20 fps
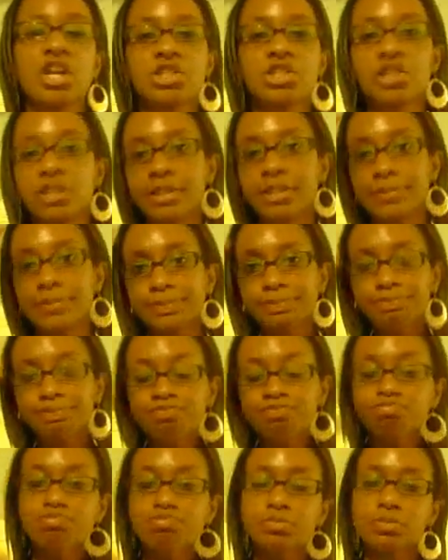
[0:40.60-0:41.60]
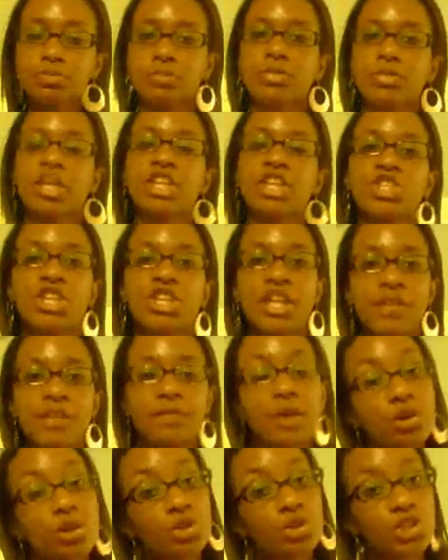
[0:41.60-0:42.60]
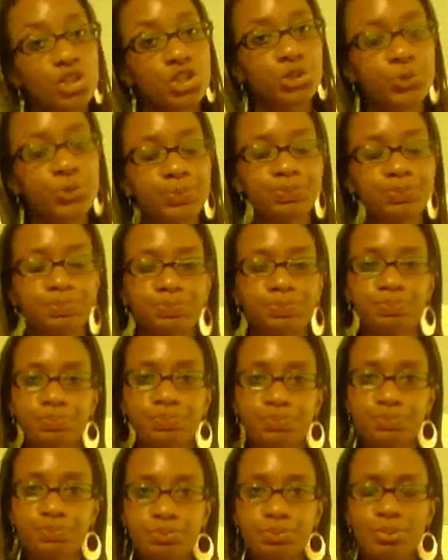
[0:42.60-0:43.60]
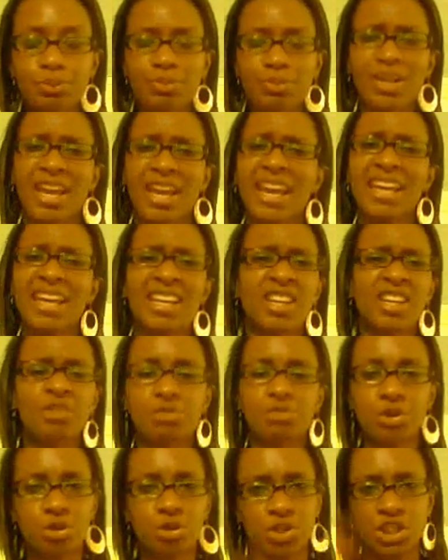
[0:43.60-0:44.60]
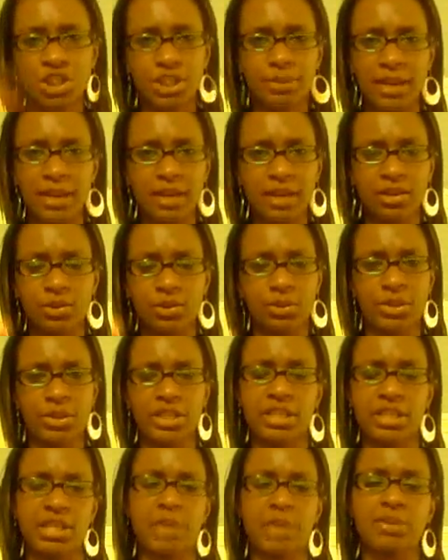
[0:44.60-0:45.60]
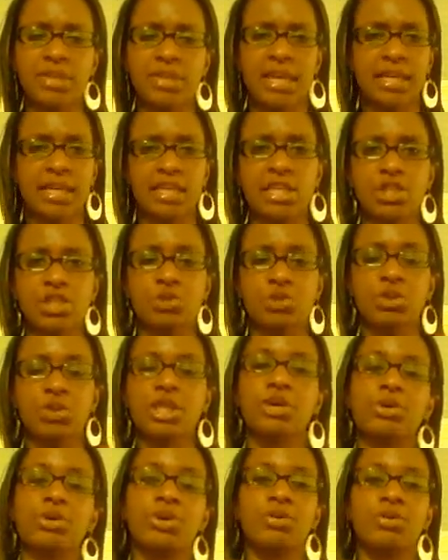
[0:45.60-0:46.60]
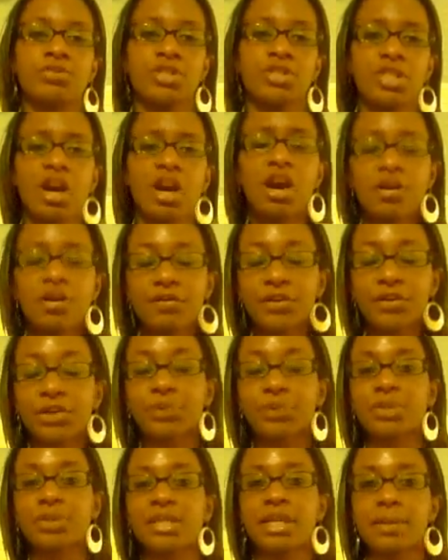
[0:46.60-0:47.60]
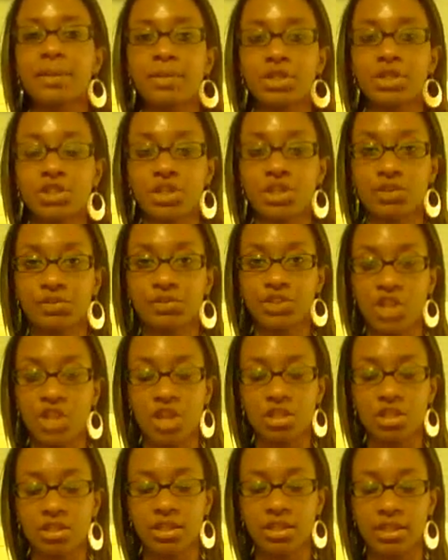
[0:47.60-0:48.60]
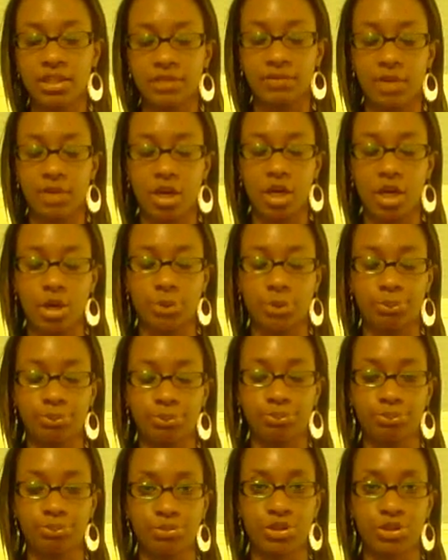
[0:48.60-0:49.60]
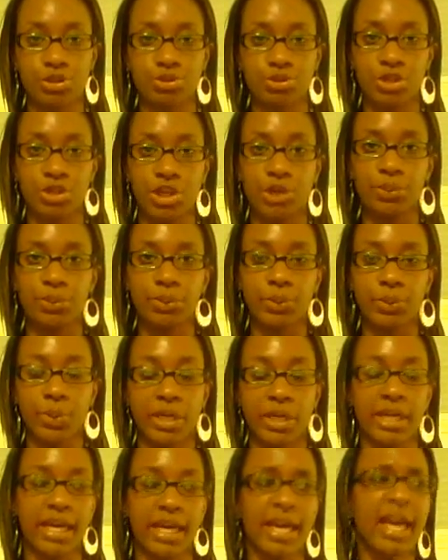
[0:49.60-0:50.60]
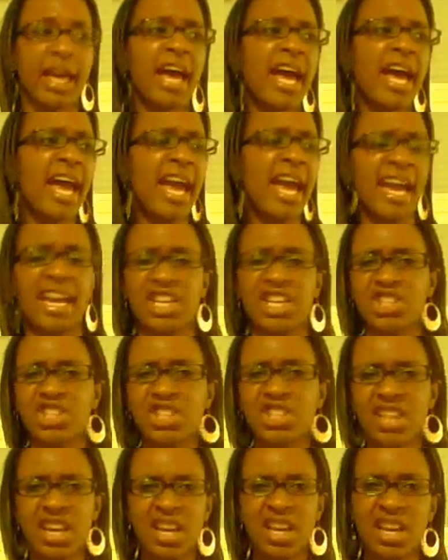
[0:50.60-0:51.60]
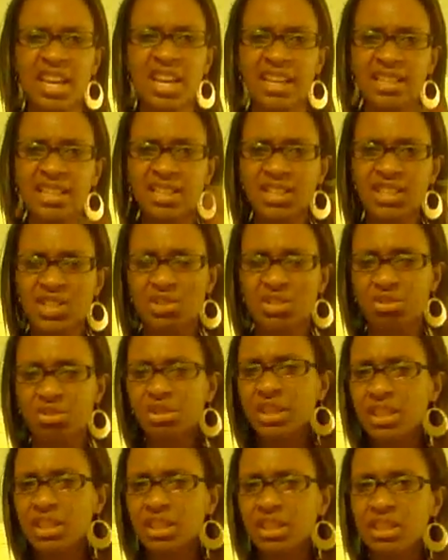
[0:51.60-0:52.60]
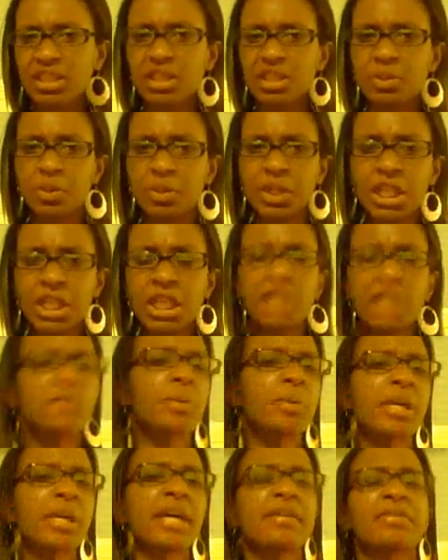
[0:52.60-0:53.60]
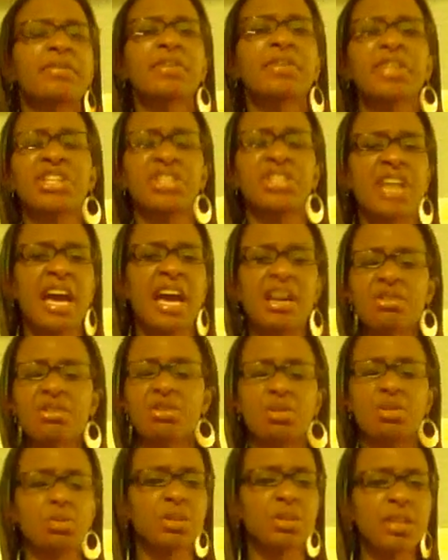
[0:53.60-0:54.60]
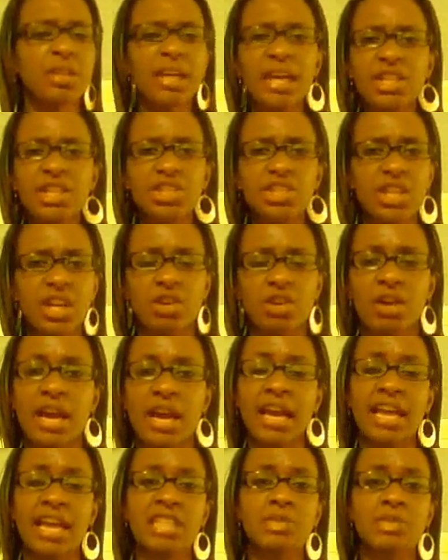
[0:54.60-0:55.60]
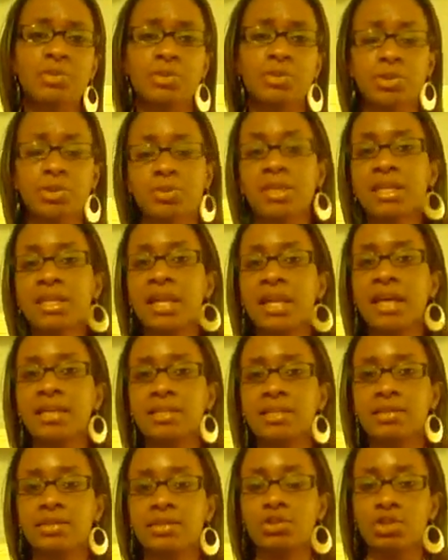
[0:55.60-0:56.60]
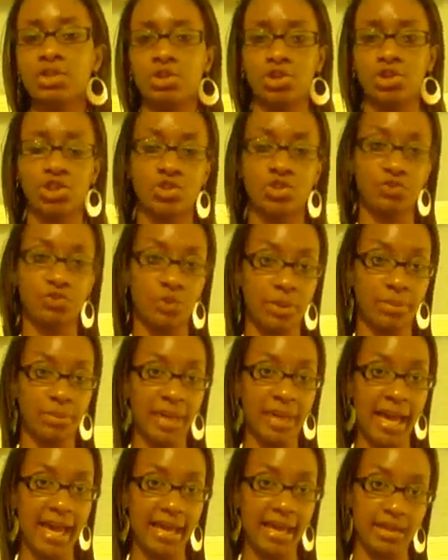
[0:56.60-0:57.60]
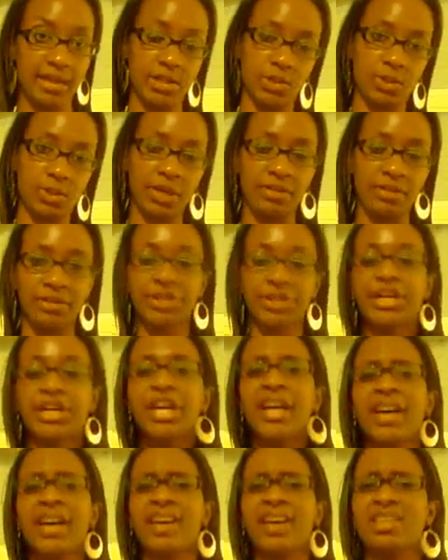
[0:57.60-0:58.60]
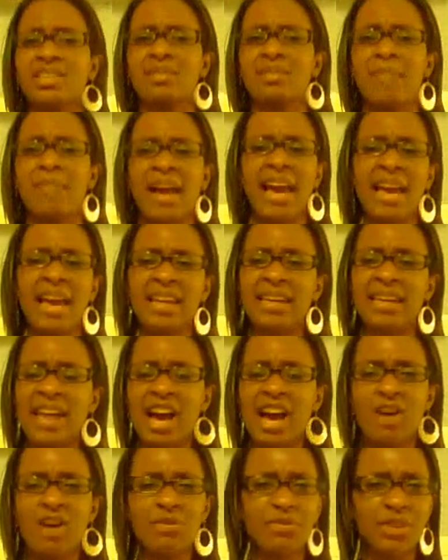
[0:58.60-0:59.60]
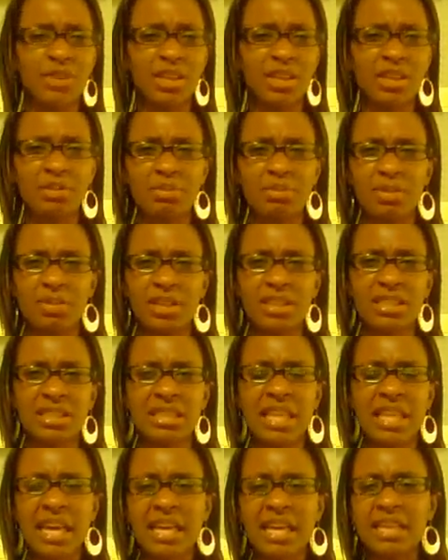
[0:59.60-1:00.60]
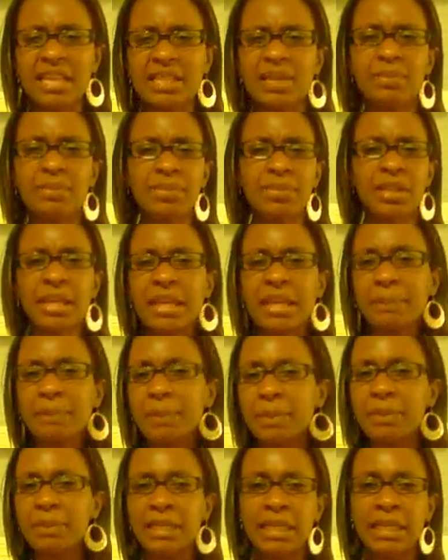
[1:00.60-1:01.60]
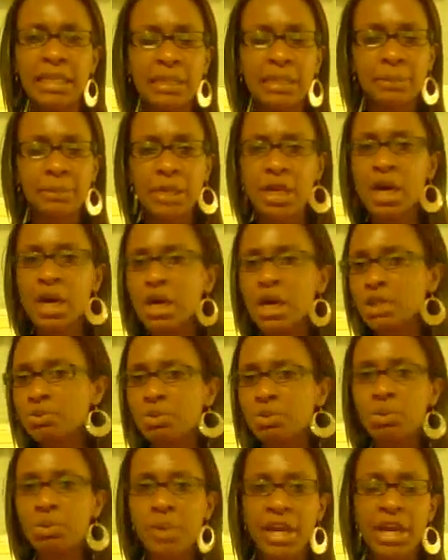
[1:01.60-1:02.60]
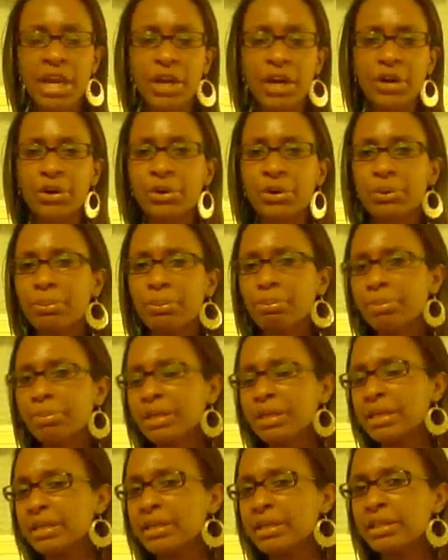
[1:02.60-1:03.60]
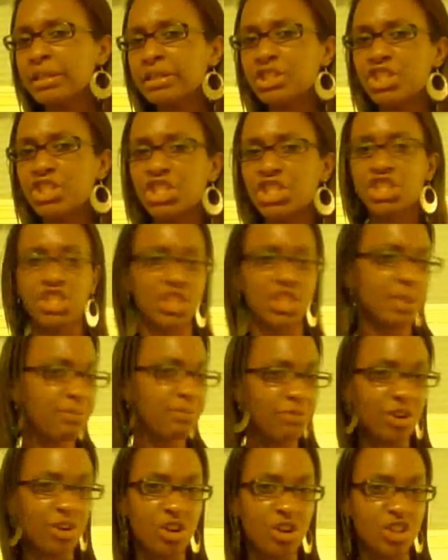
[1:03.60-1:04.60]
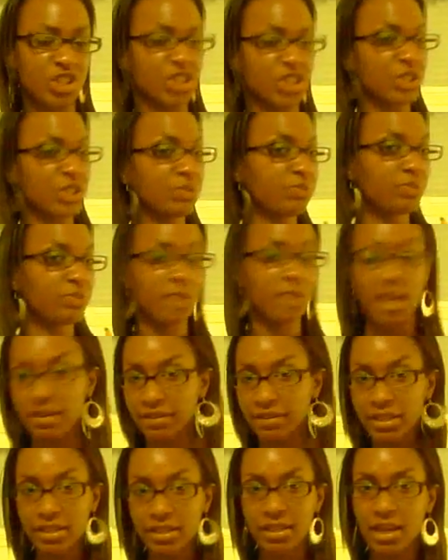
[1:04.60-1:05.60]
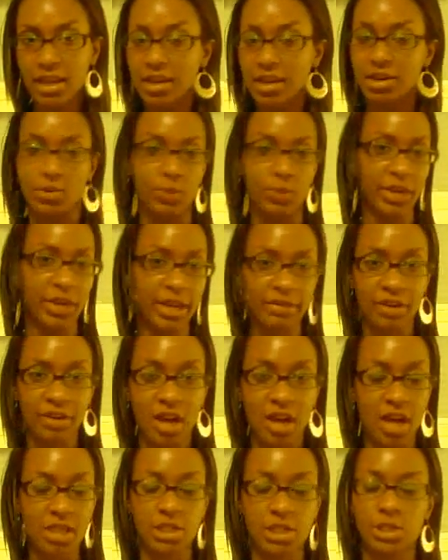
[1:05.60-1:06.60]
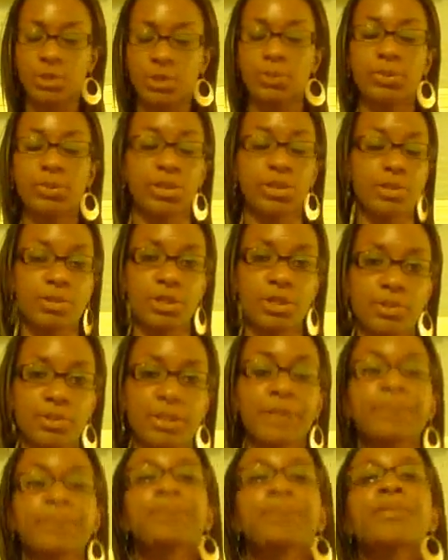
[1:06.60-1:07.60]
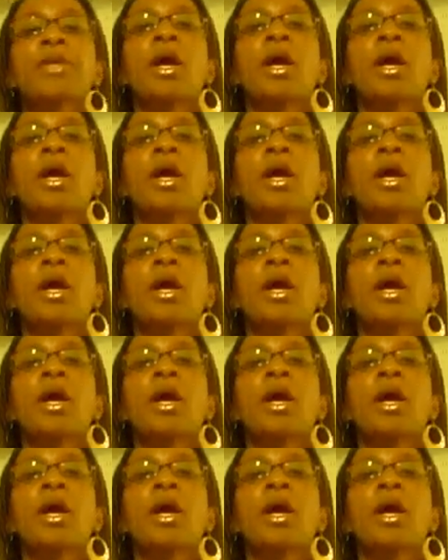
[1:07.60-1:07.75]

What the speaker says: Jocelyn, and she had a photo shoot, and it looked real cheap. I don't know where, and they was like in the studio, and a photographer was taking pictures of Jocelyn at the studio and whatnot. And she had like this crinkly weave, whatever, and I don't know what the heck she had on. I guess it was supposed to be like, you know, she's from the islands or whatever. Some island outfit, but it's like something that maybe Nicki Minaj will wear, but the cheap version of it, whatever costume it's supposed to be.